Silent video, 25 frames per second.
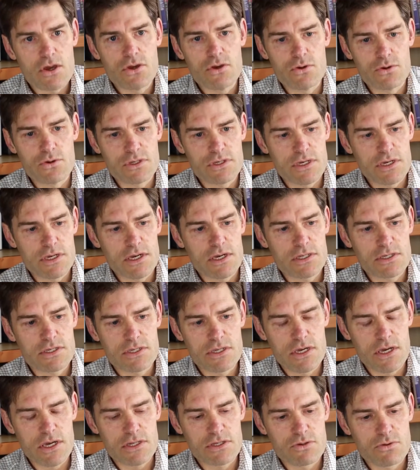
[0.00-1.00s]
you'll see
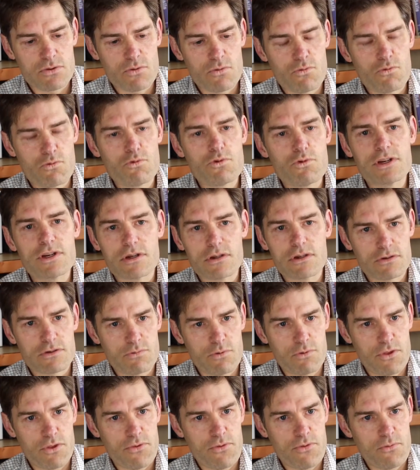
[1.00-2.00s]
it's riddled
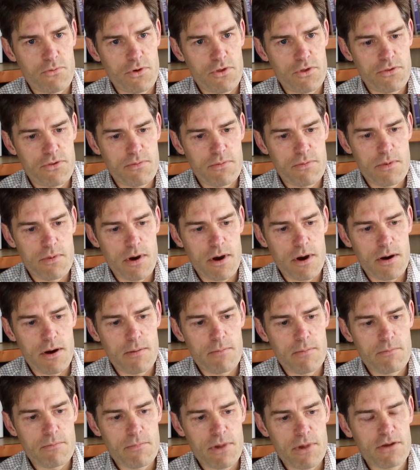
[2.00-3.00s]
with
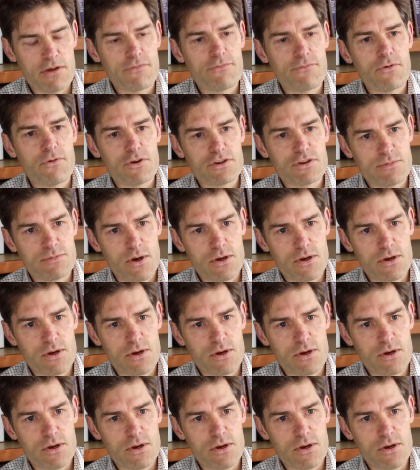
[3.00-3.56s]
metaphors.